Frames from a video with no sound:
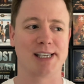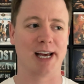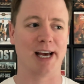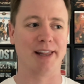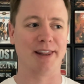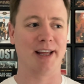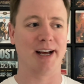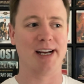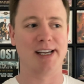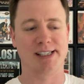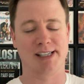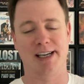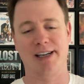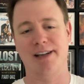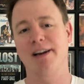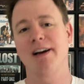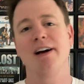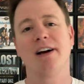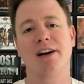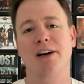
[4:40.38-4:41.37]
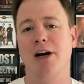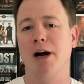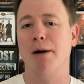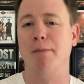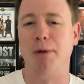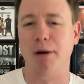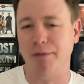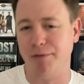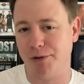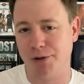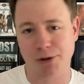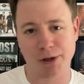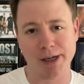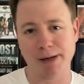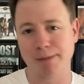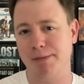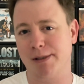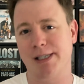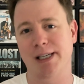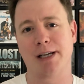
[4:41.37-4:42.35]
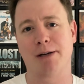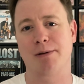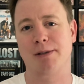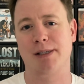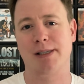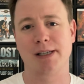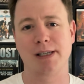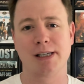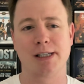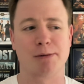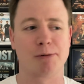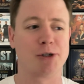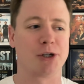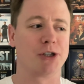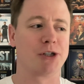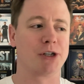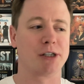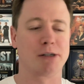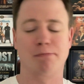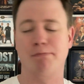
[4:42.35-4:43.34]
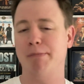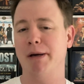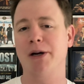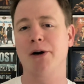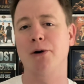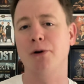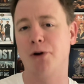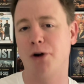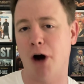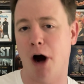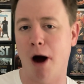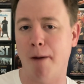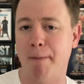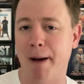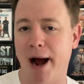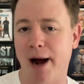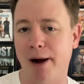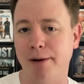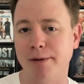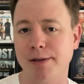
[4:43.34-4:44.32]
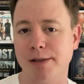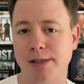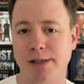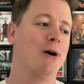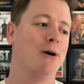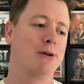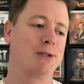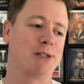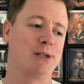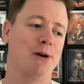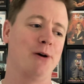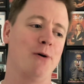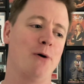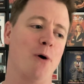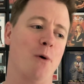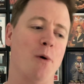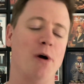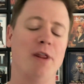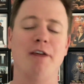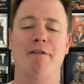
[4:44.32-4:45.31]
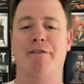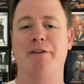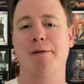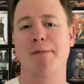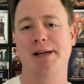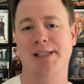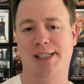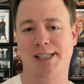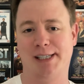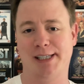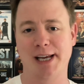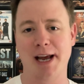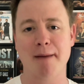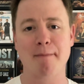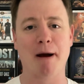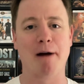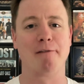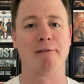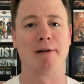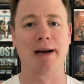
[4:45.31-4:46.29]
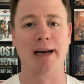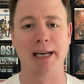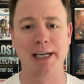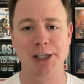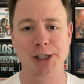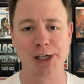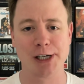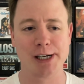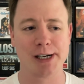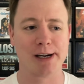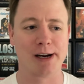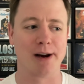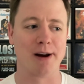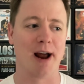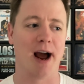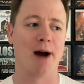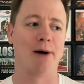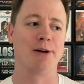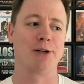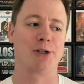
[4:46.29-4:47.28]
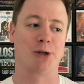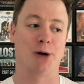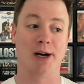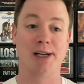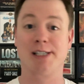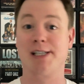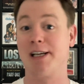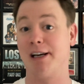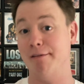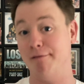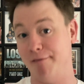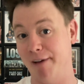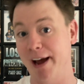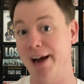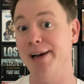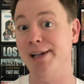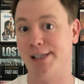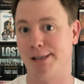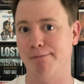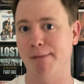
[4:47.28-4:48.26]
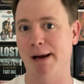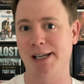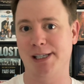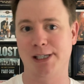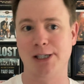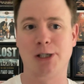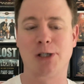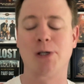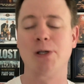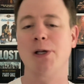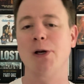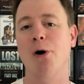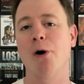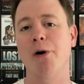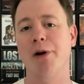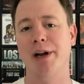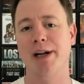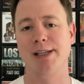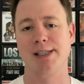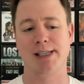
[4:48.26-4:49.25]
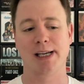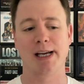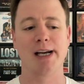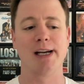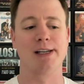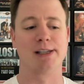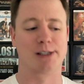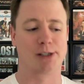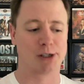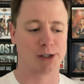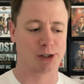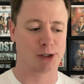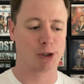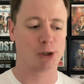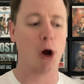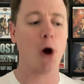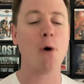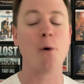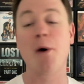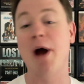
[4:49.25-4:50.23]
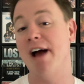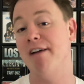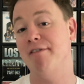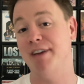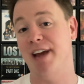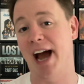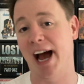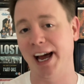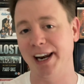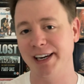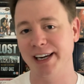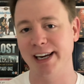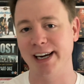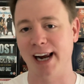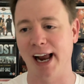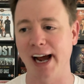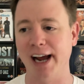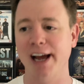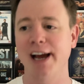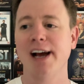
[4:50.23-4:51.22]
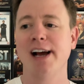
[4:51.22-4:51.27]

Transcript: and there's like a couple of dream sequences which are just big old cop-outs. Also, what the film has to say about religion and how it tries to convey its message to the audience is just so heavy-handed. Like,